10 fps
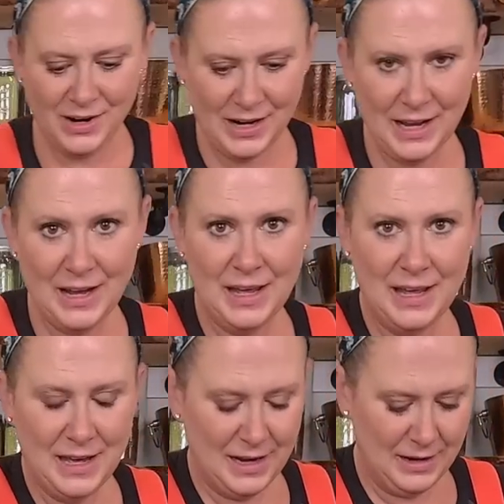right,
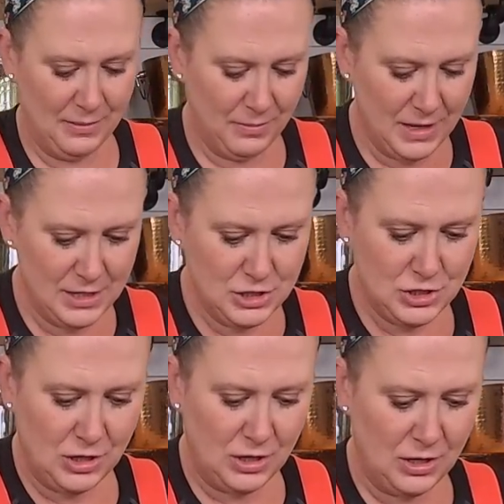I added 1
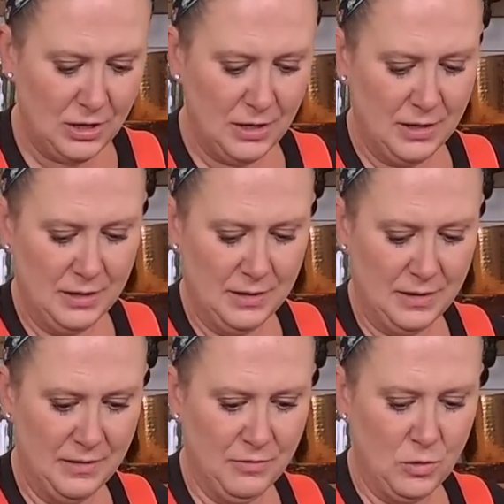jar
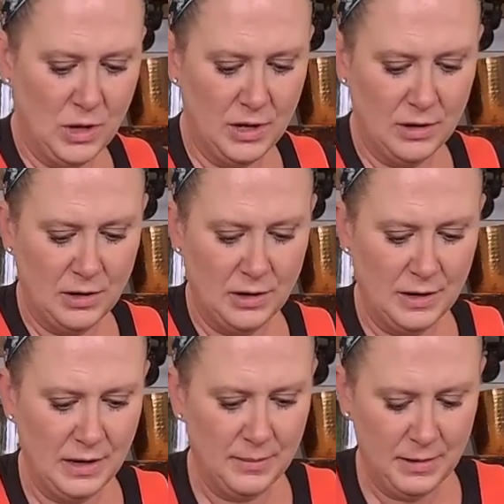of water,
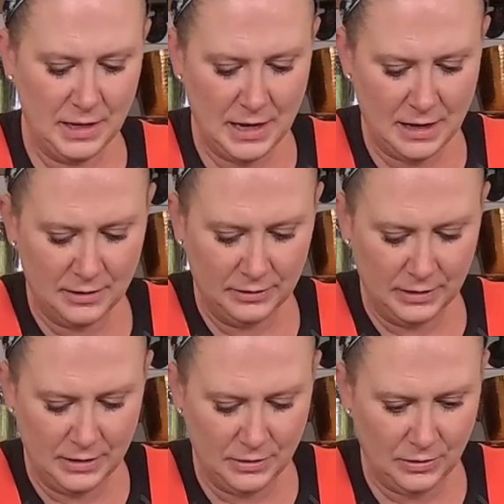and I'm gonna add a
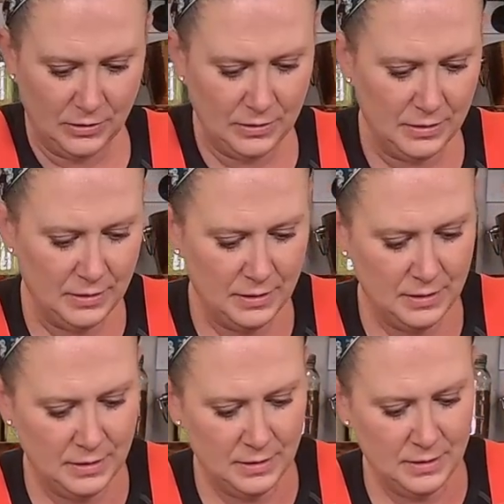little
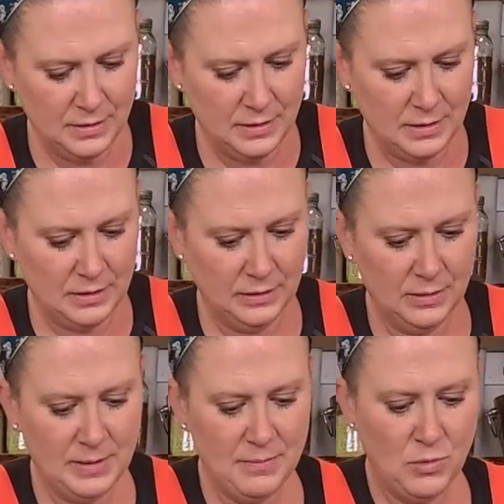
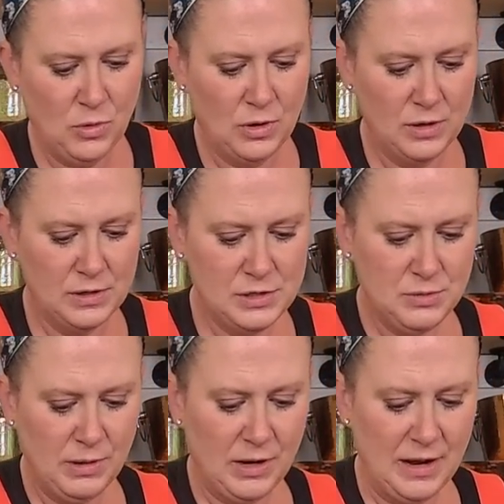bit more
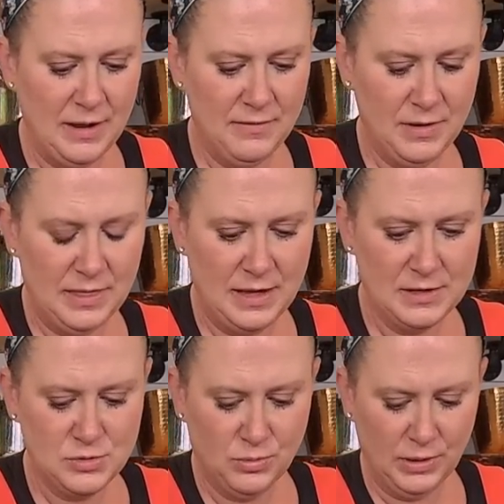to where
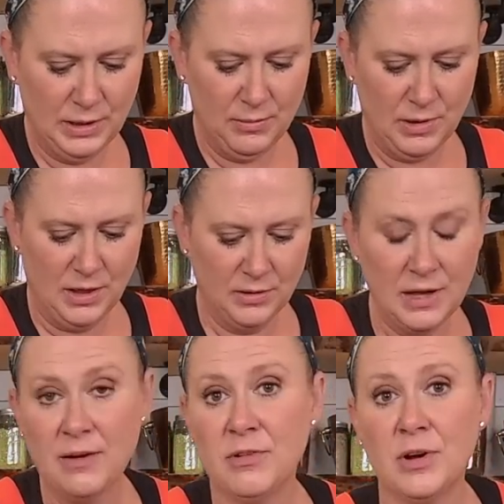everything's really well
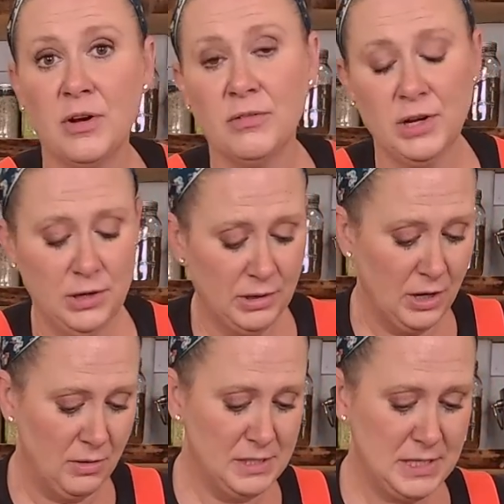covered over. You can
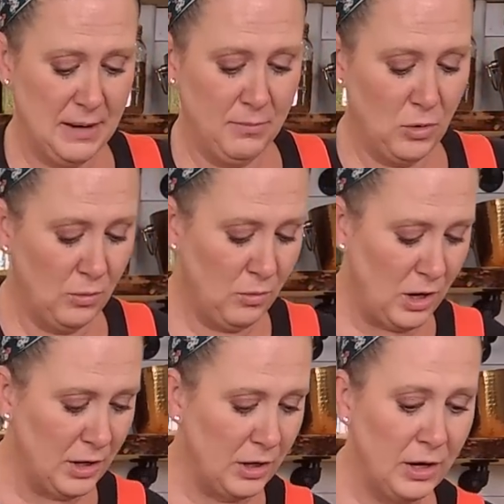always add more
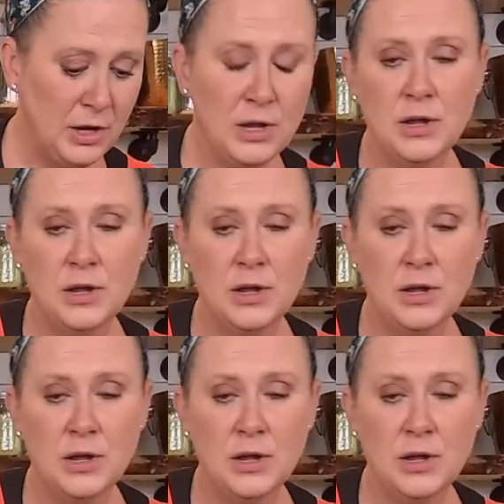water.